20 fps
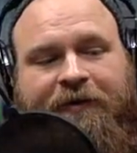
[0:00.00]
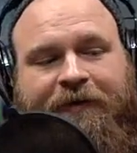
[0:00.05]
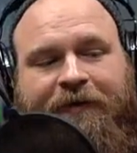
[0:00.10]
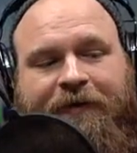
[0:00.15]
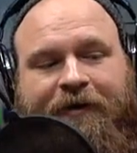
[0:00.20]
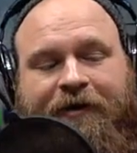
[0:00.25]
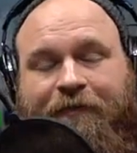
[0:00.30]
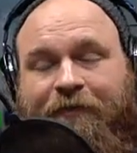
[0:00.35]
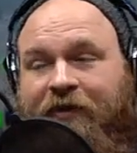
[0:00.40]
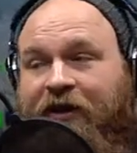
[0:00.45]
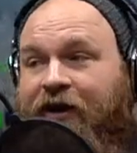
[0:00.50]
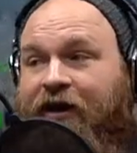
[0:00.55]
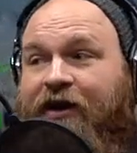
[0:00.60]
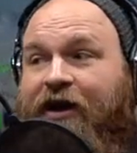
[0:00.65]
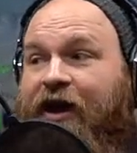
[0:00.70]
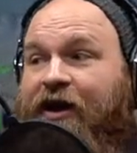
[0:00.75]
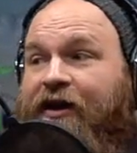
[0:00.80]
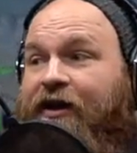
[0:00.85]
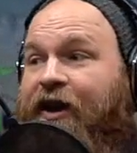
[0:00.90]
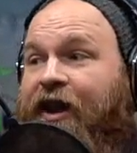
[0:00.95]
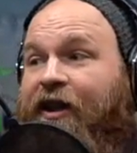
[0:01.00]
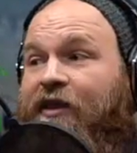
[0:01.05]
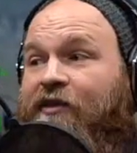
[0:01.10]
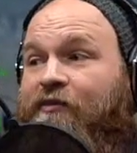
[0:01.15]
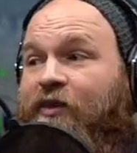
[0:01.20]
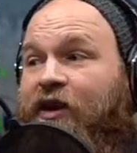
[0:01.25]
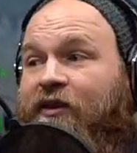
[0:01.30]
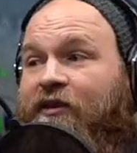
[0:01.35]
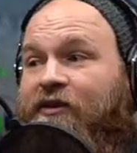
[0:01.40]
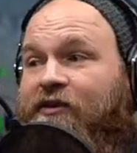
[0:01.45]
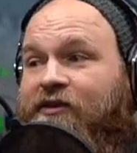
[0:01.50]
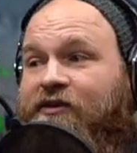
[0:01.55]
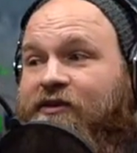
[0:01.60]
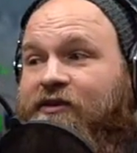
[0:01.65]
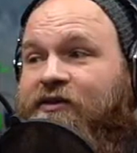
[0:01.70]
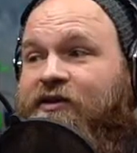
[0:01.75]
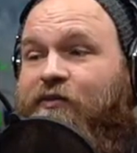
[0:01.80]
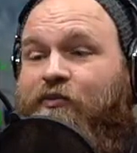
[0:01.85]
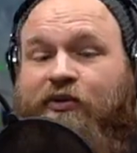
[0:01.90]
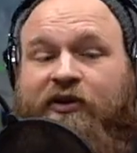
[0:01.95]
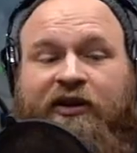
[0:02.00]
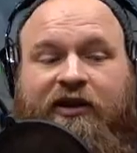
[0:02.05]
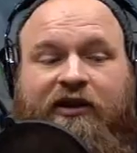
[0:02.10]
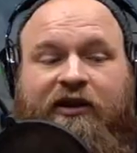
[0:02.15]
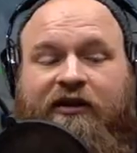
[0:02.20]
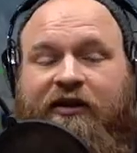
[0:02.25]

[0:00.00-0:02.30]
And again, I didn't calibrate this. This is completely